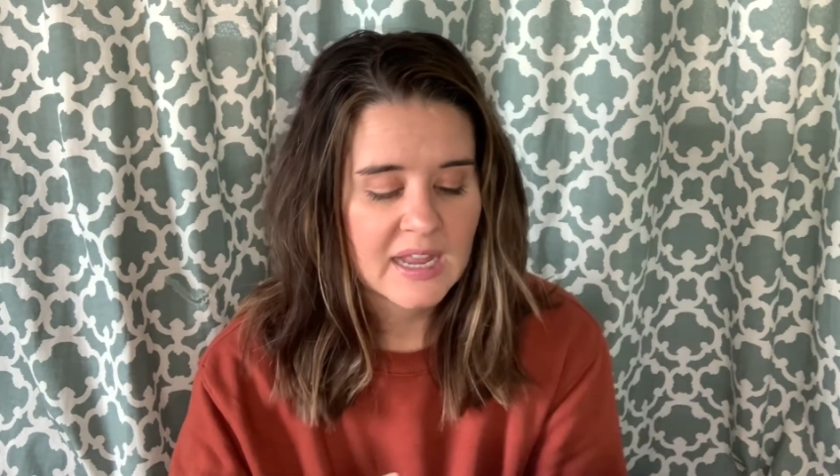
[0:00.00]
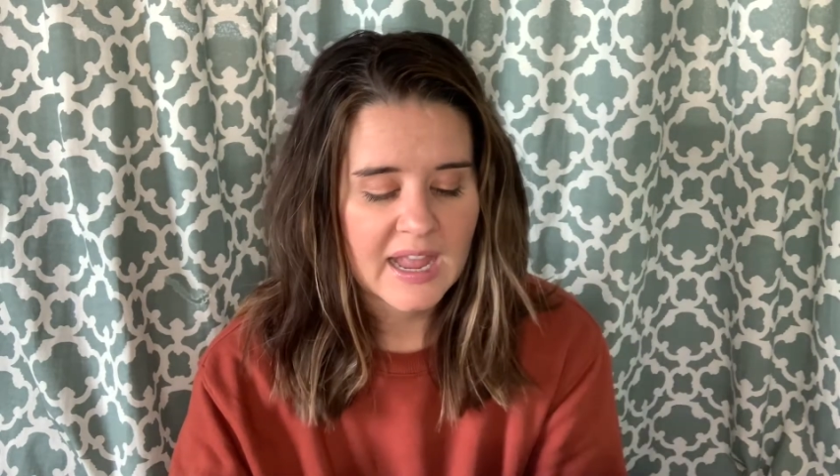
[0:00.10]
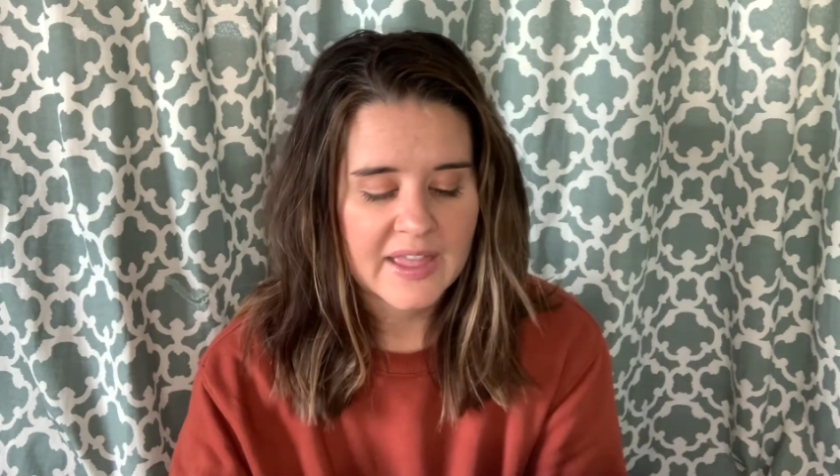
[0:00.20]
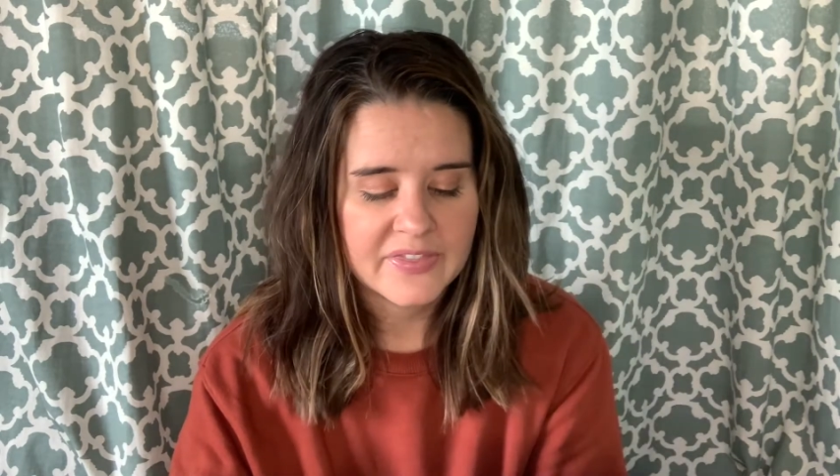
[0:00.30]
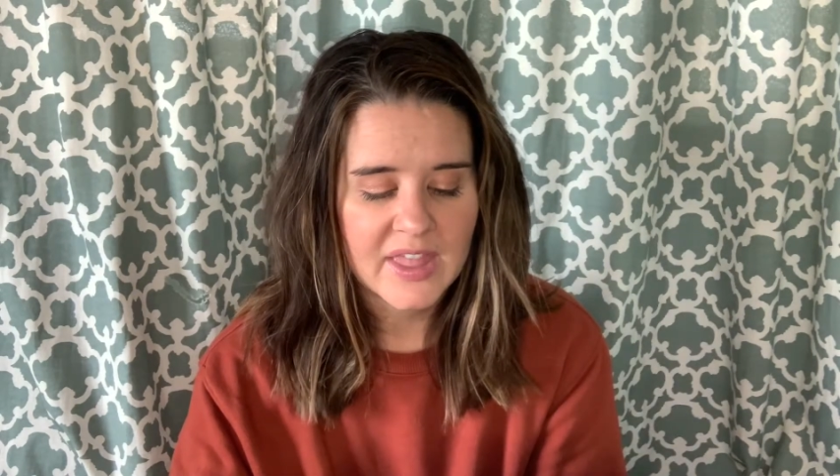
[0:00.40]

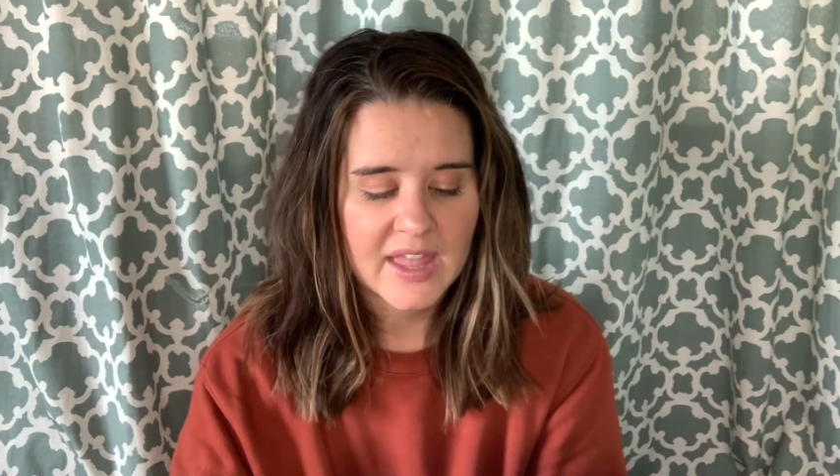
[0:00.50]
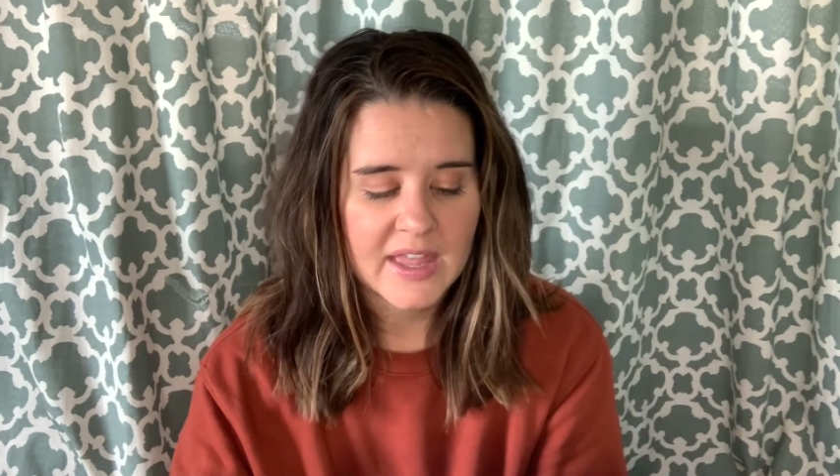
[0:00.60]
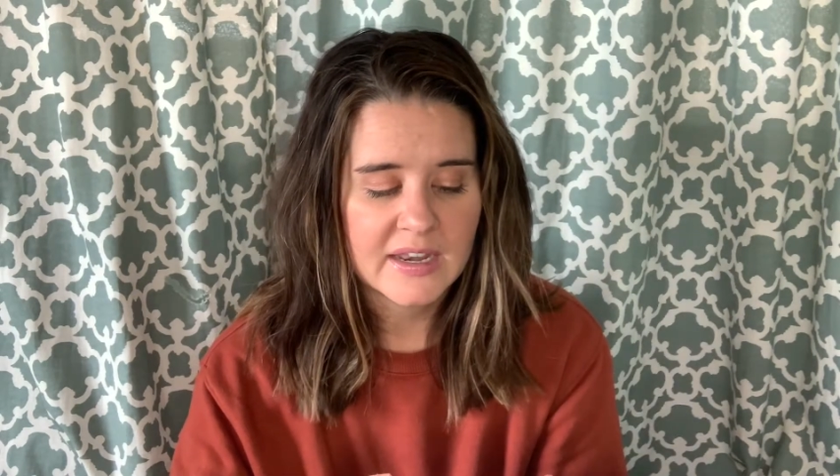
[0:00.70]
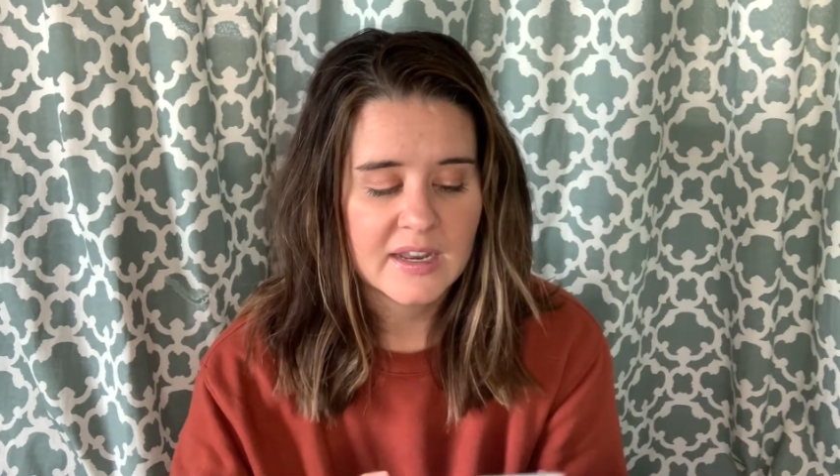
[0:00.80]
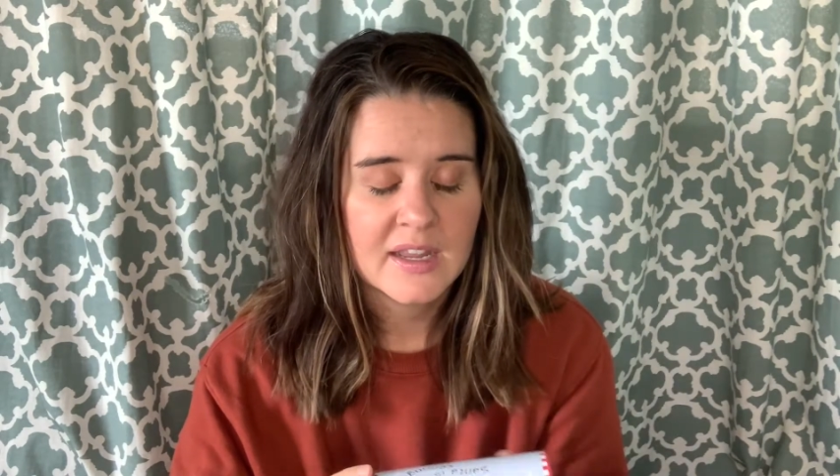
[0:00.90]
and
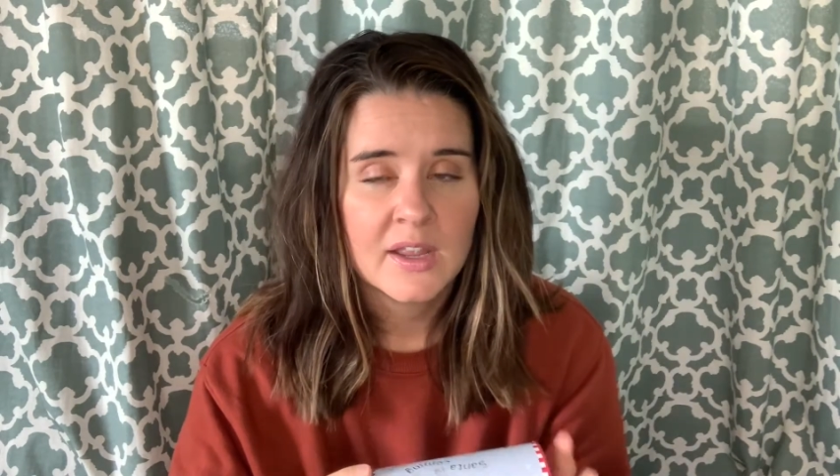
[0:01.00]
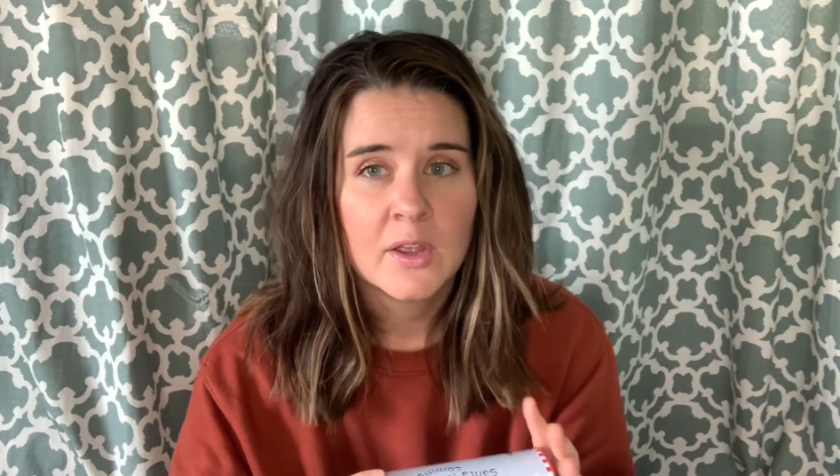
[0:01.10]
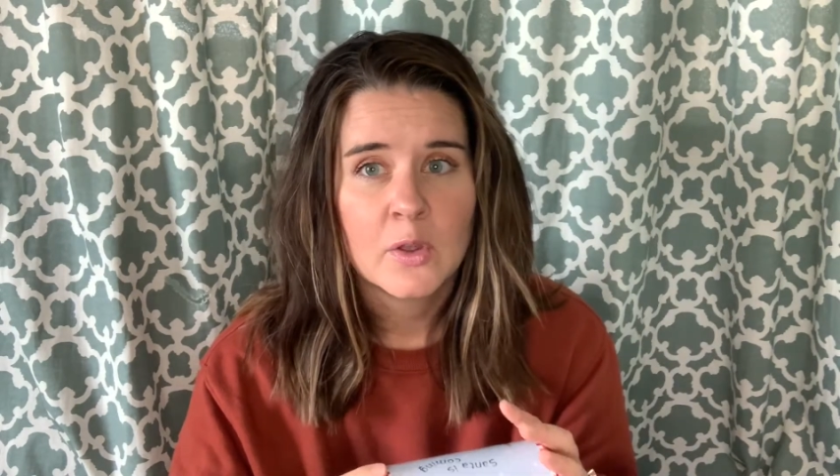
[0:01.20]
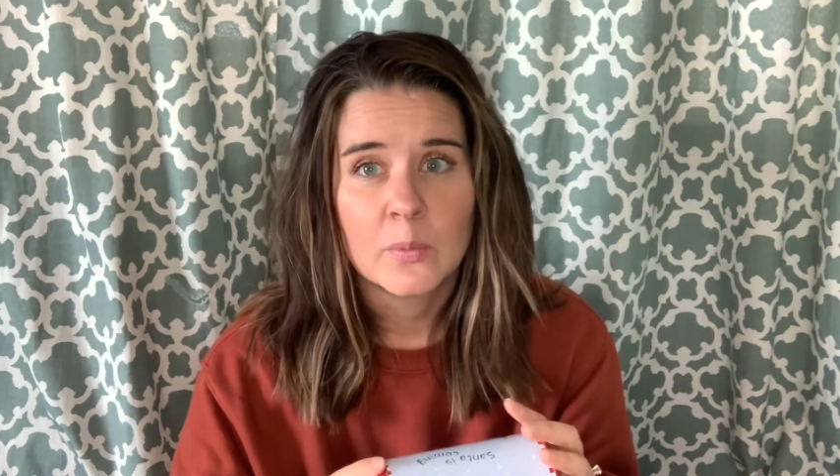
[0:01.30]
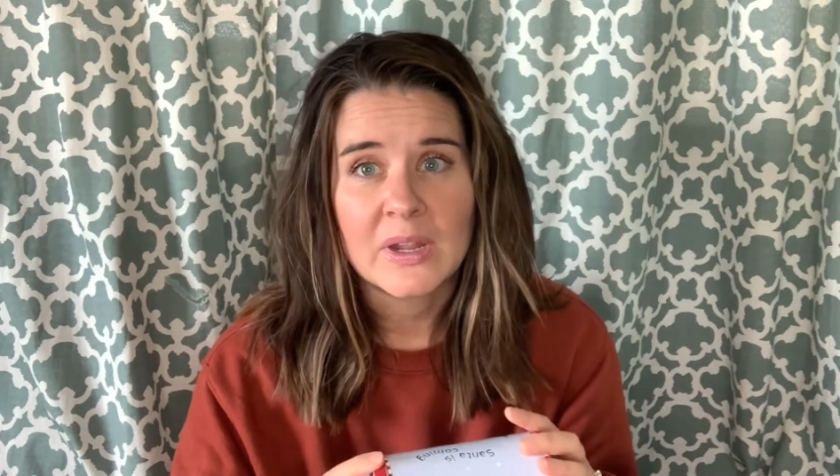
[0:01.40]
then
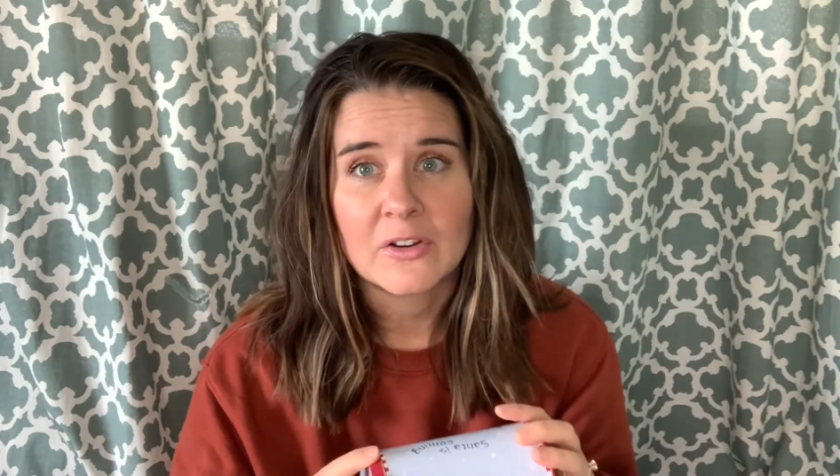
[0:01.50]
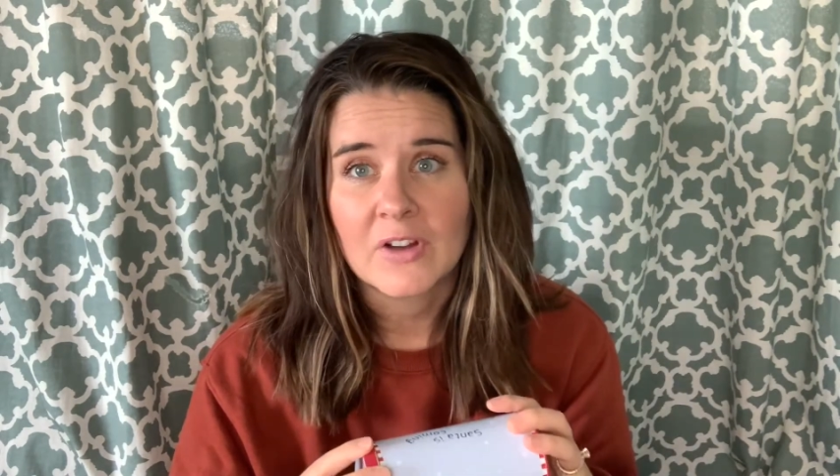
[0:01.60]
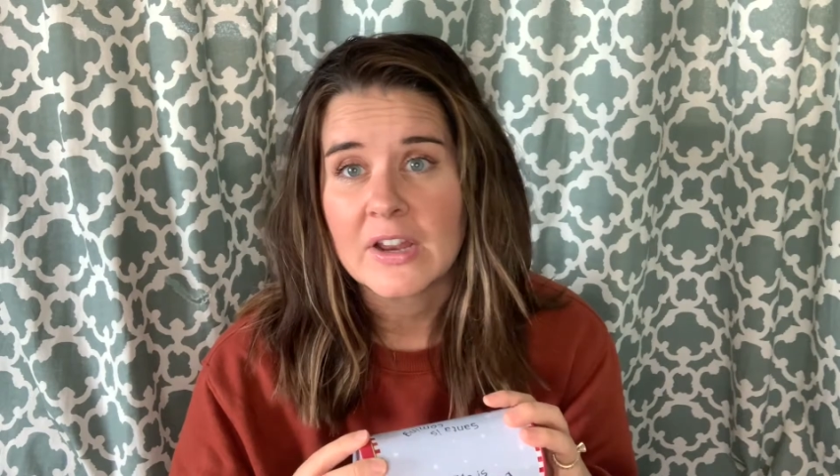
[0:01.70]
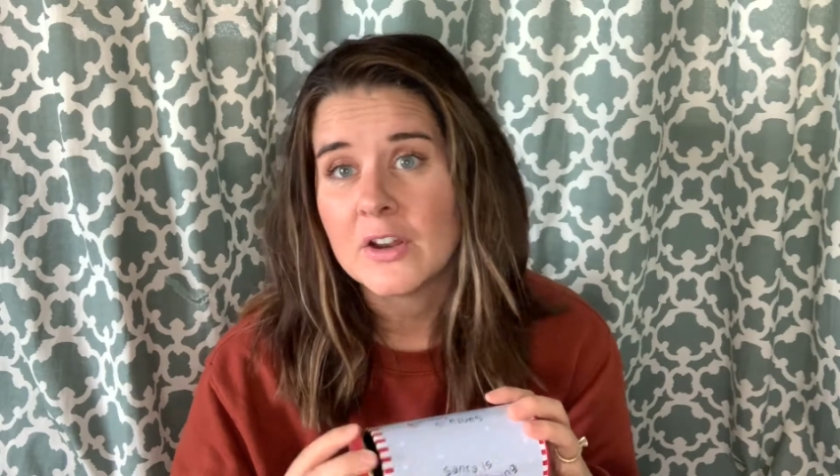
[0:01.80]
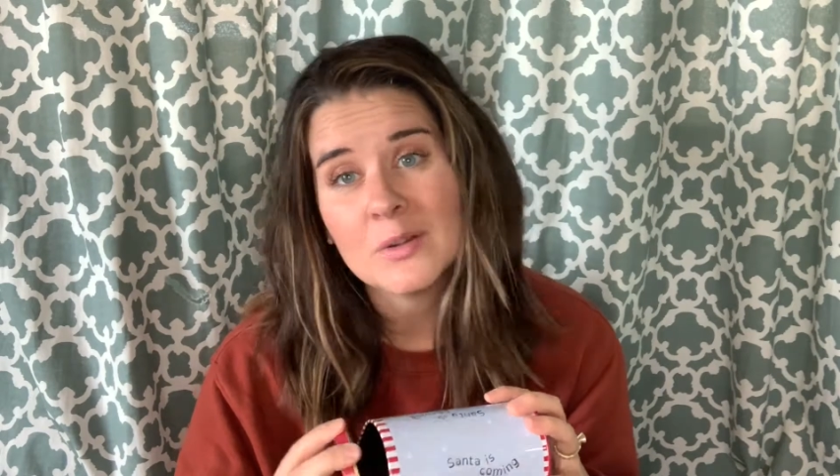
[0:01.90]
we can
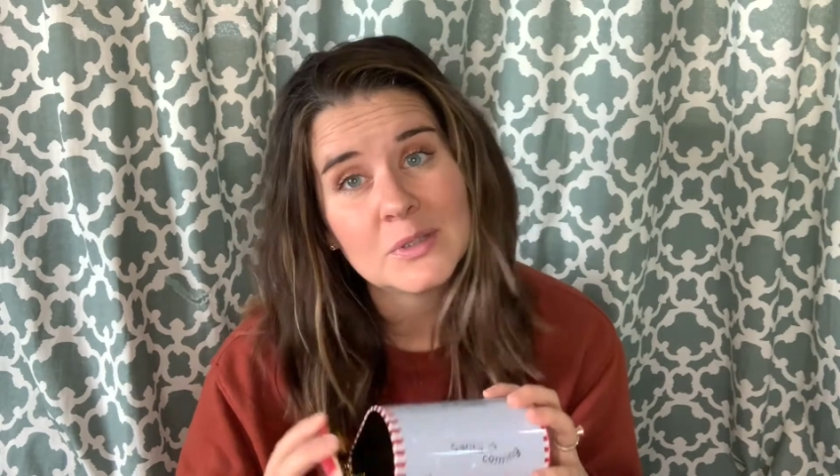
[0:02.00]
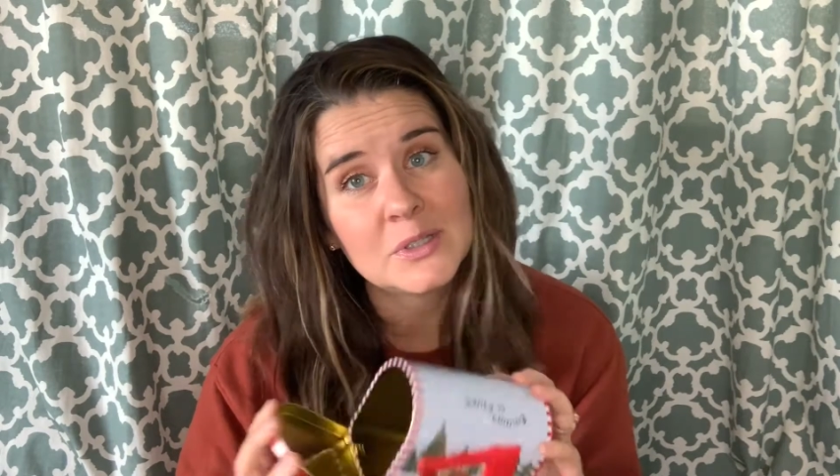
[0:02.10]
write notes